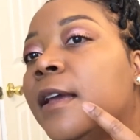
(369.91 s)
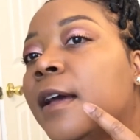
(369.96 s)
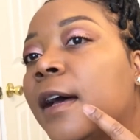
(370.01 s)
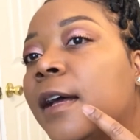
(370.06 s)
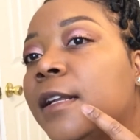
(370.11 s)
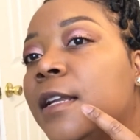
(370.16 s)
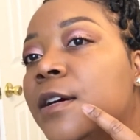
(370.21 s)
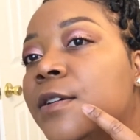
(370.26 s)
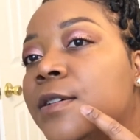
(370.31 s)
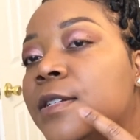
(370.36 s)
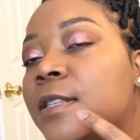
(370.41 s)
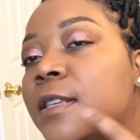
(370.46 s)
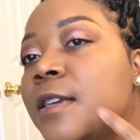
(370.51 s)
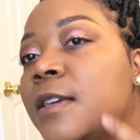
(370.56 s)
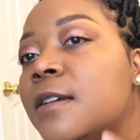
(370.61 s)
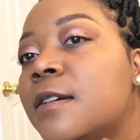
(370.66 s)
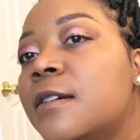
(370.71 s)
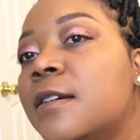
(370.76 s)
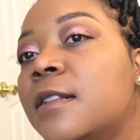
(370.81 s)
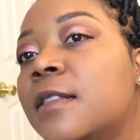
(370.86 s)
I know it's
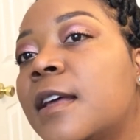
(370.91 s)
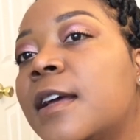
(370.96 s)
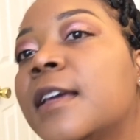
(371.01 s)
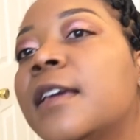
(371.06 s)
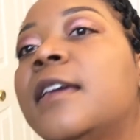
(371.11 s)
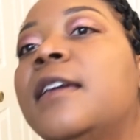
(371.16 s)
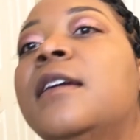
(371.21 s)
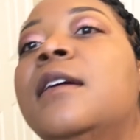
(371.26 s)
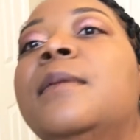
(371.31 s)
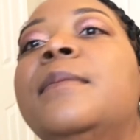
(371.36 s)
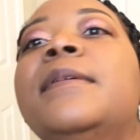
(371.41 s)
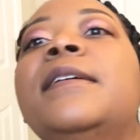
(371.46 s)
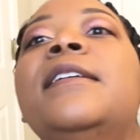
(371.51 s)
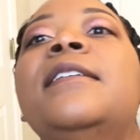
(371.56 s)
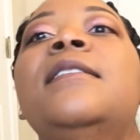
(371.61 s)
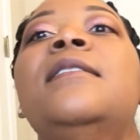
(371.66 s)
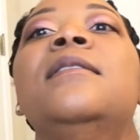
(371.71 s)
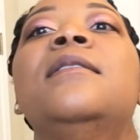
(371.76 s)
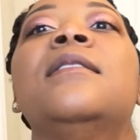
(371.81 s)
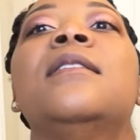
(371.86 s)
here and like here,
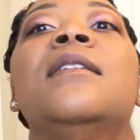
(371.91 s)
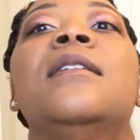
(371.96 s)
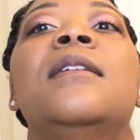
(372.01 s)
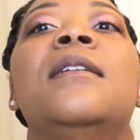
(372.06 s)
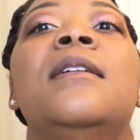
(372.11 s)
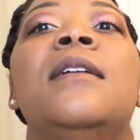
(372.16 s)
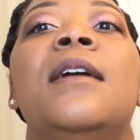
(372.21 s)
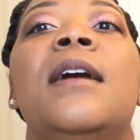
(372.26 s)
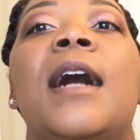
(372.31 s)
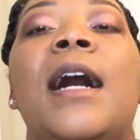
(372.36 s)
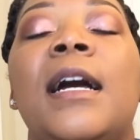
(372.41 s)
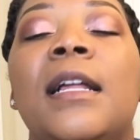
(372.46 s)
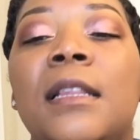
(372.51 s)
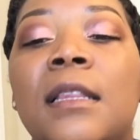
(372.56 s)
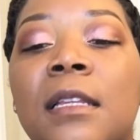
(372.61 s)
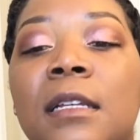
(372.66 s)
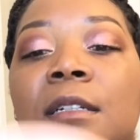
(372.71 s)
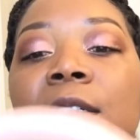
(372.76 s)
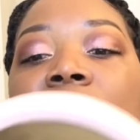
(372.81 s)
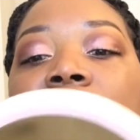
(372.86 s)
but I
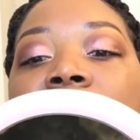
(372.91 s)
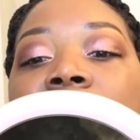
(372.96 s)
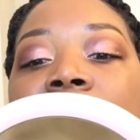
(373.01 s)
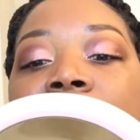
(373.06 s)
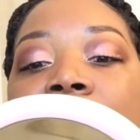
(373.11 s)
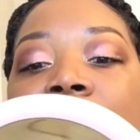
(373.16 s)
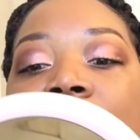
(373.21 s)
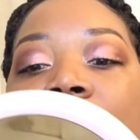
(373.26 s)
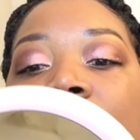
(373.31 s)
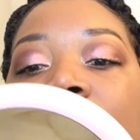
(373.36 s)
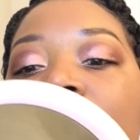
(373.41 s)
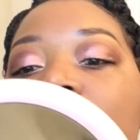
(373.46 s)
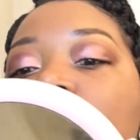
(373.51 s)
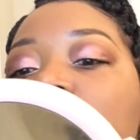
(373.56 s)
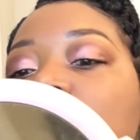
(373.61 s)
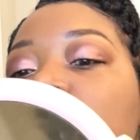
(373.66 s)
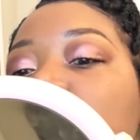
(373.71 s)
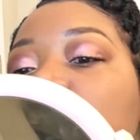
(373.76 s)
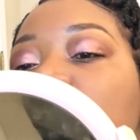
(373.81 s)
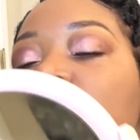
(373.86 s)
literally
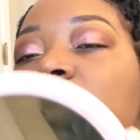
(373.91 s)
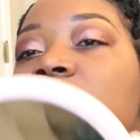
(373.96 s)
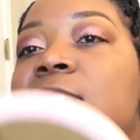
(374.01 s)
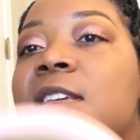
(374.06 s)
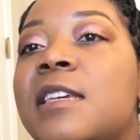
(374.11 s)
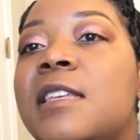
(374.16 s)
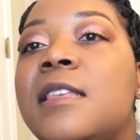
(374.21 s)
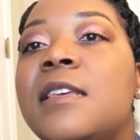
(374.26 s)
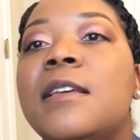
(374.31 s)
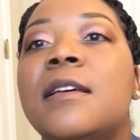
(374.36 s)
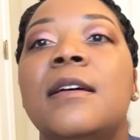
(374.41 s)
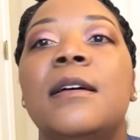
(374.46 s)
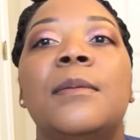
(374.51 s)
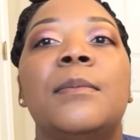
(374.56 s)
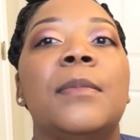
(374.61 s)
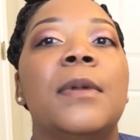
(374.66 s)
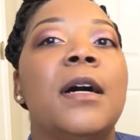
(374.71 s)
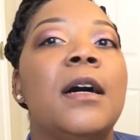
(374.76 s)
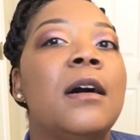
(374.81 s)
cannot see them.